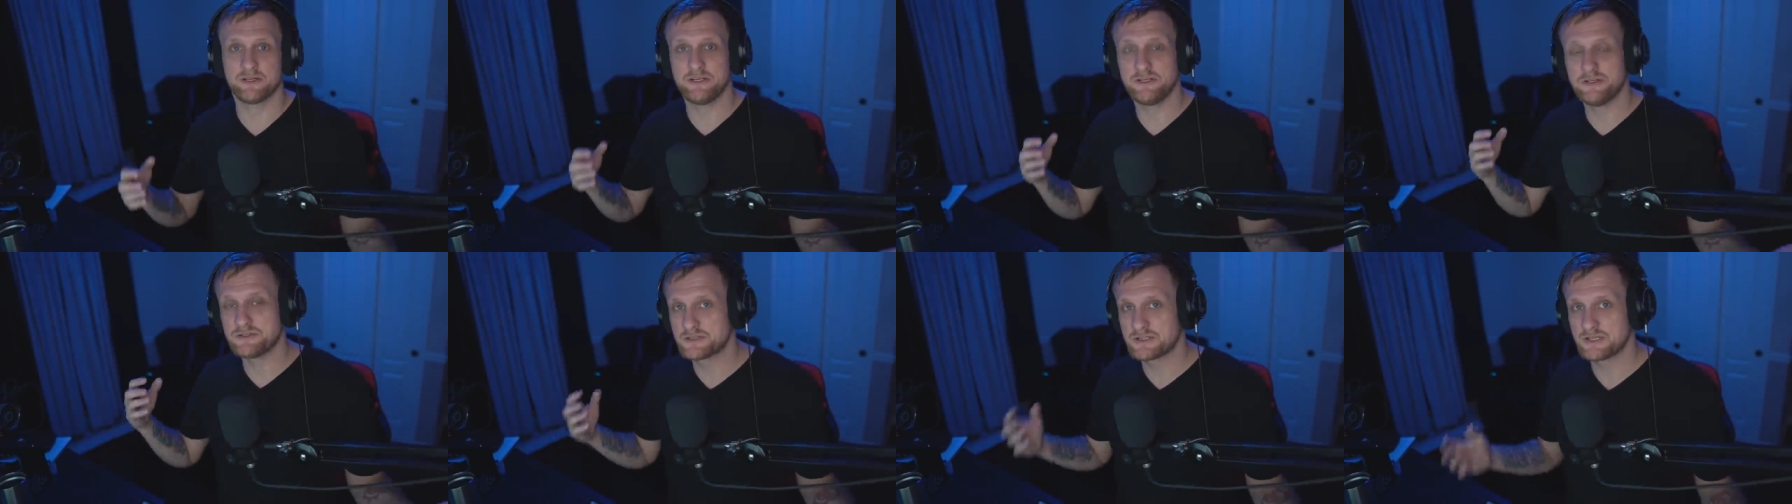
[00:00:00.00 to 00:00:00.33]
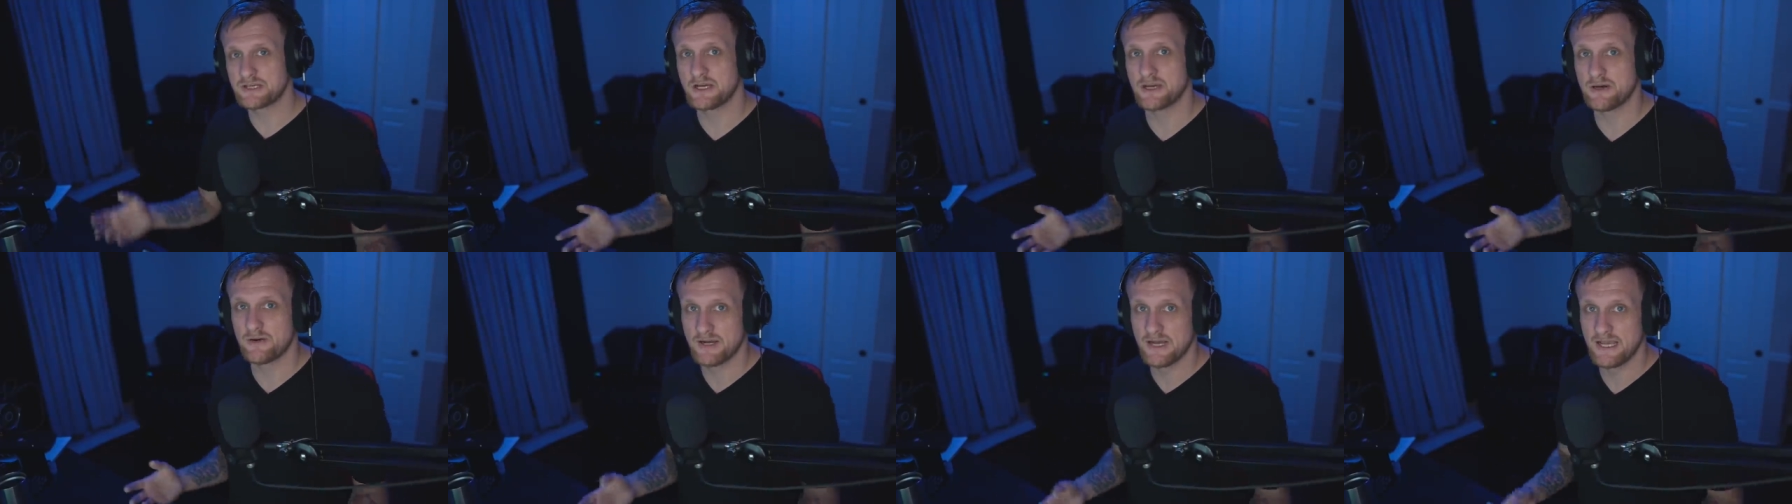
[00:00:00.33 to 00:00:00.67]
you should
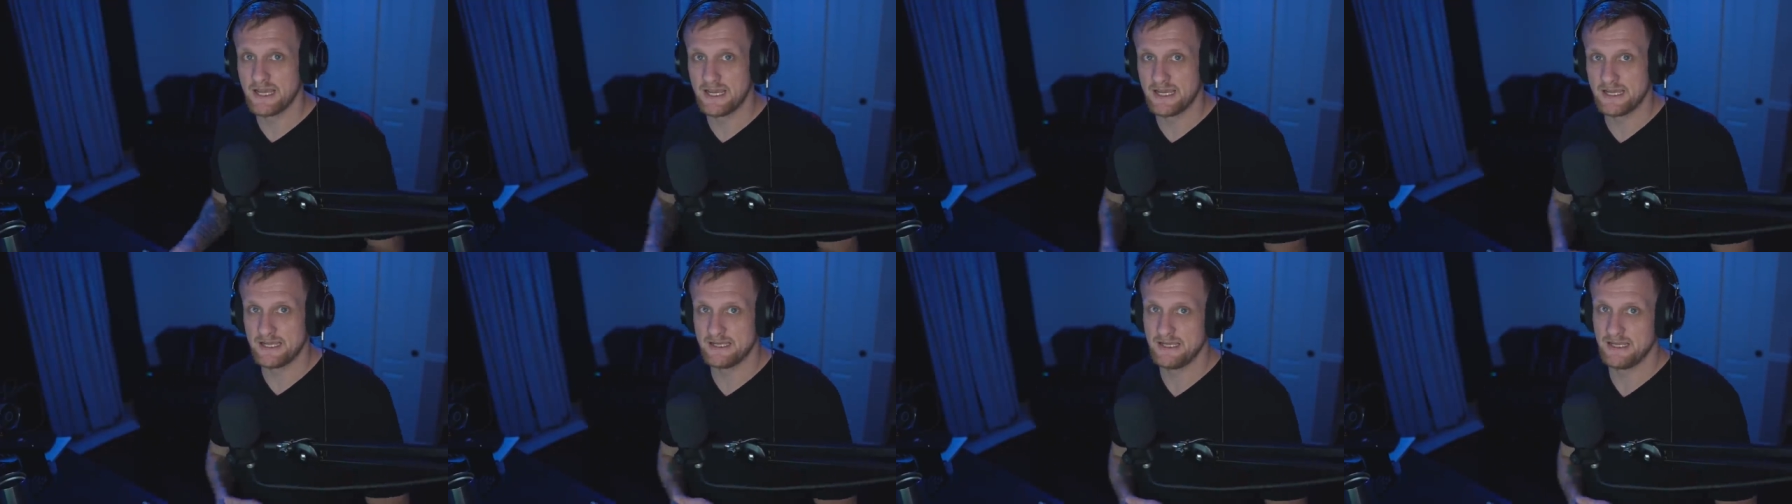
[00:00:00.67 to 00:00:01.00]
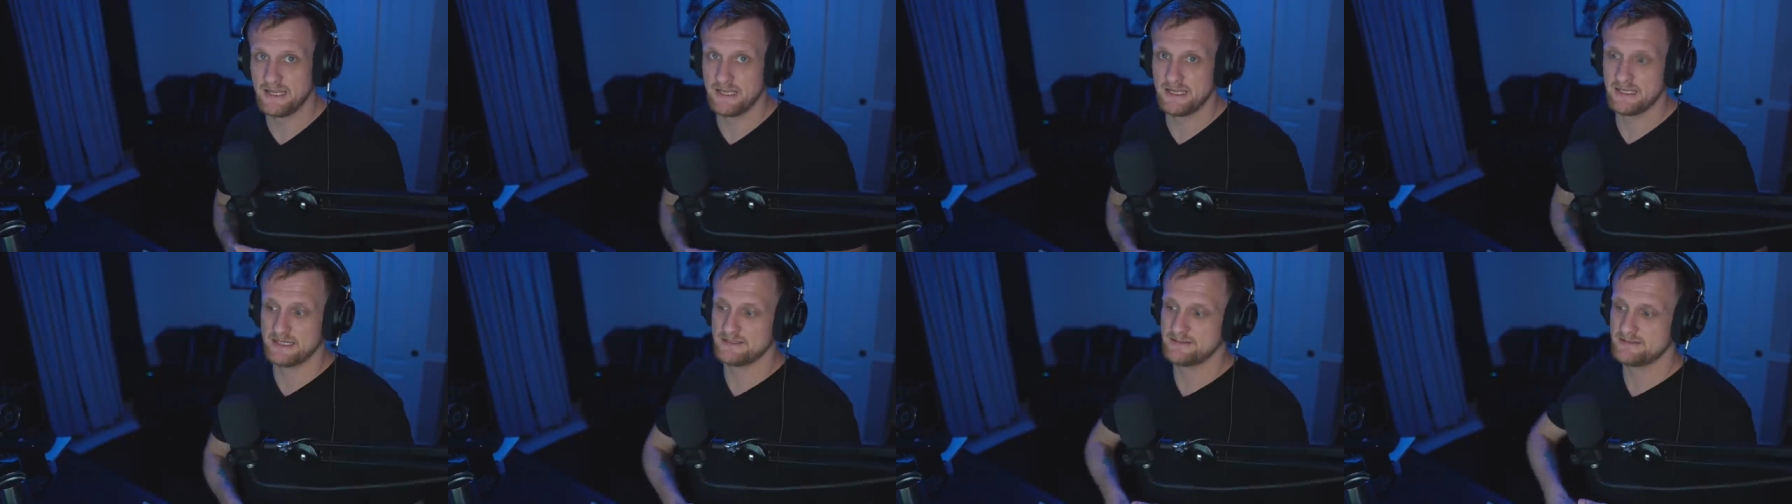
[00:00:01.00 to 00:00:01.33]
go ahead
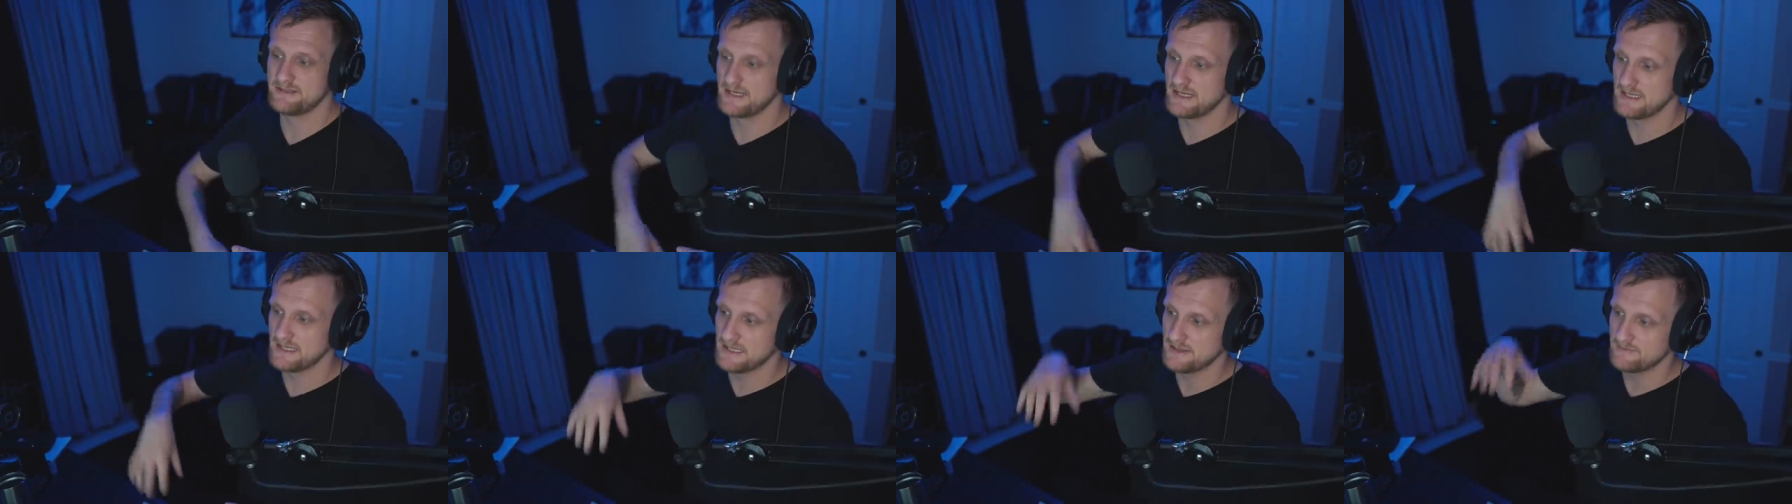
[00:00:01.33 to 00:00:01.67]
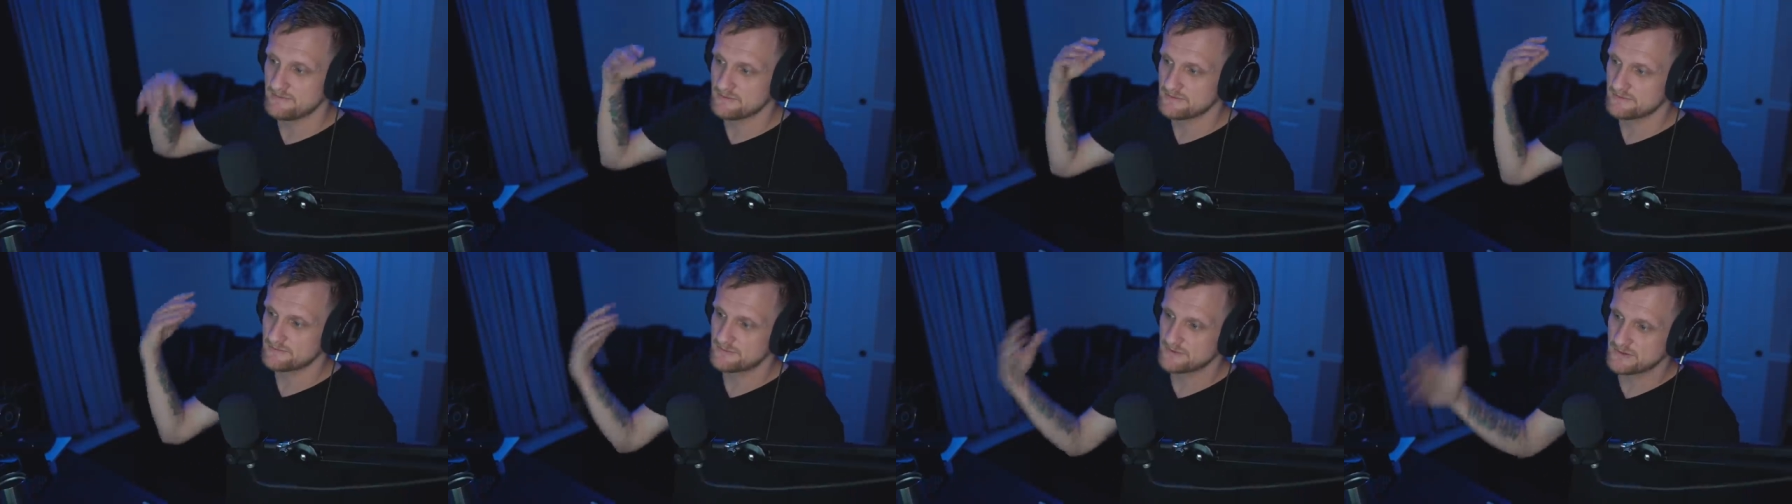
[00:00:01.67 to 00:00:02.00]
and take
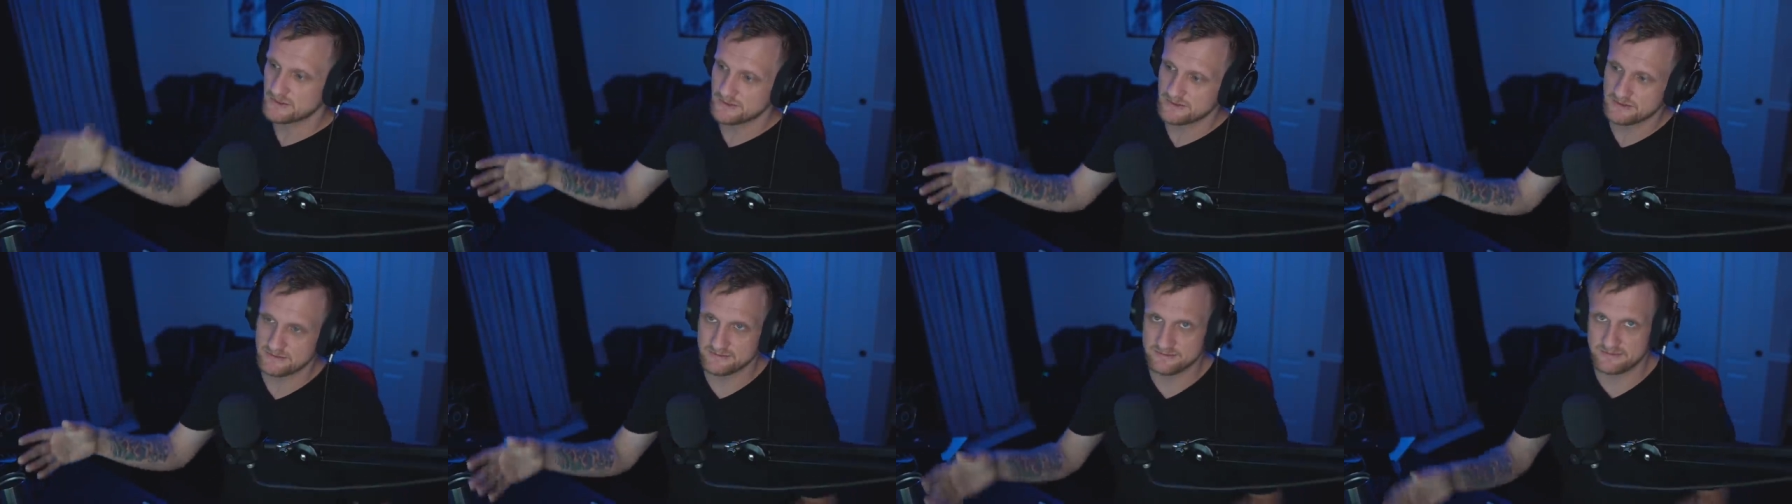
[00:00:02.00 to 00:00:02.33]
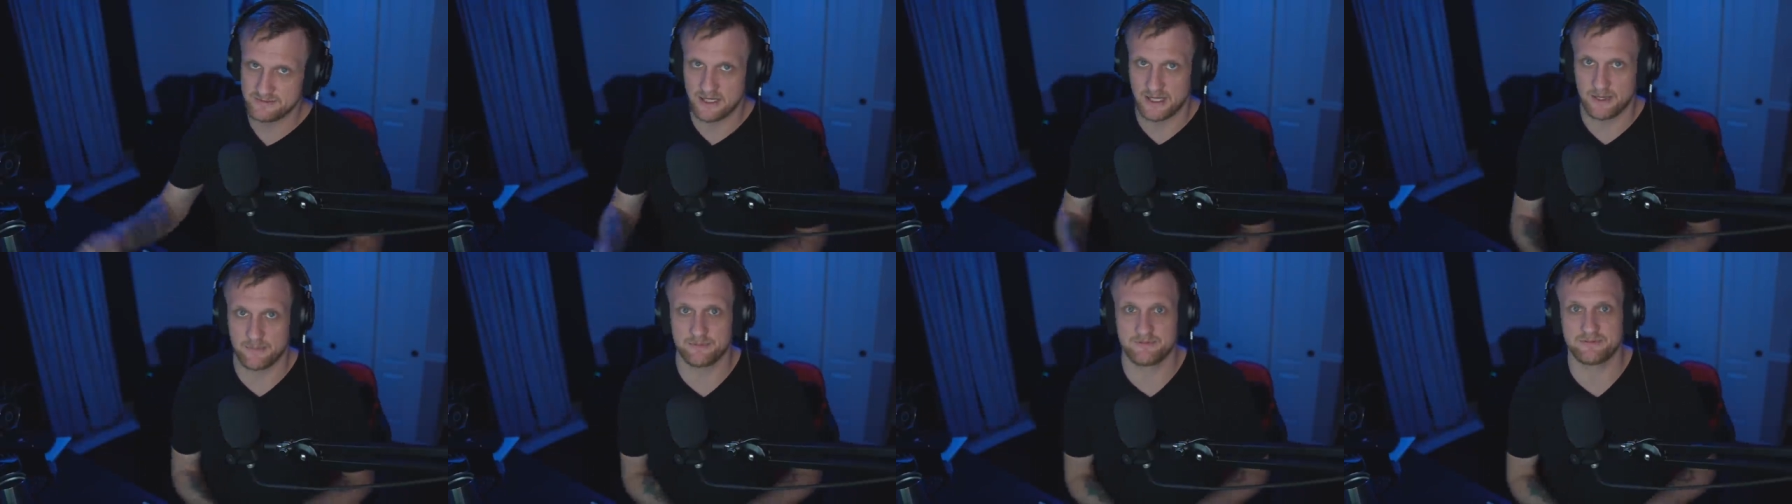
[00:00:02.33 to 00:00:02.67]
even further
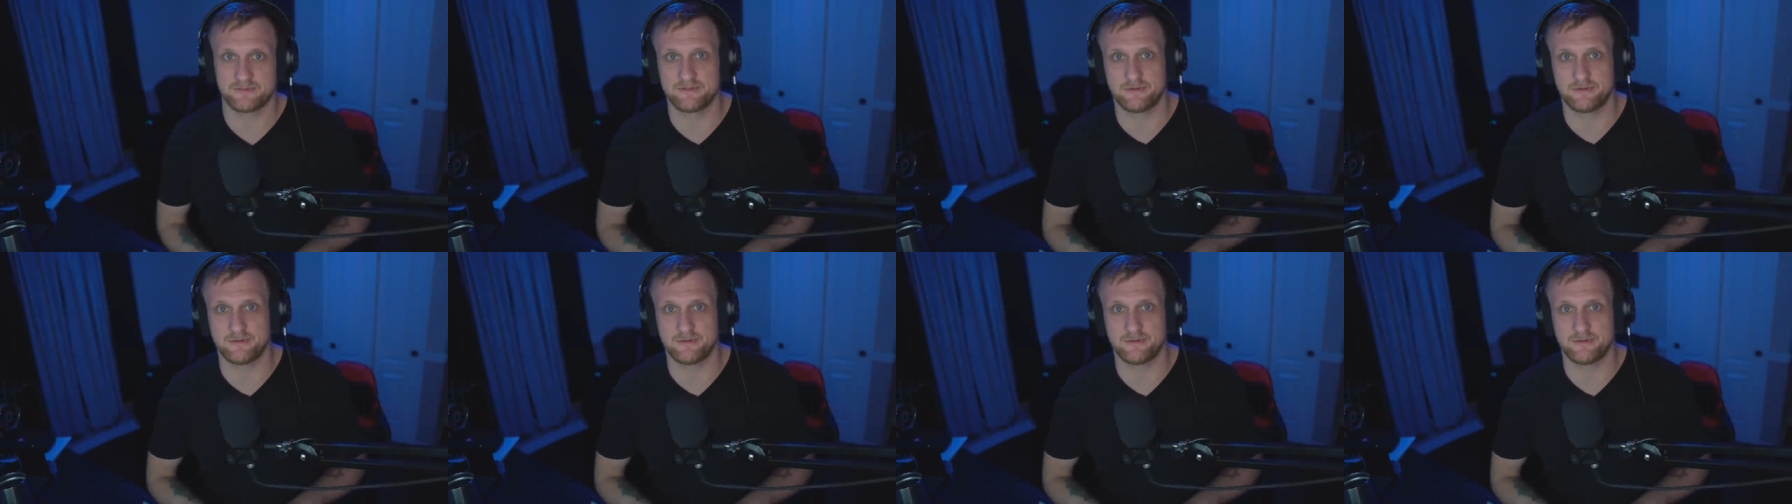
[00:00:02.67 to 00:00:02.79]
steps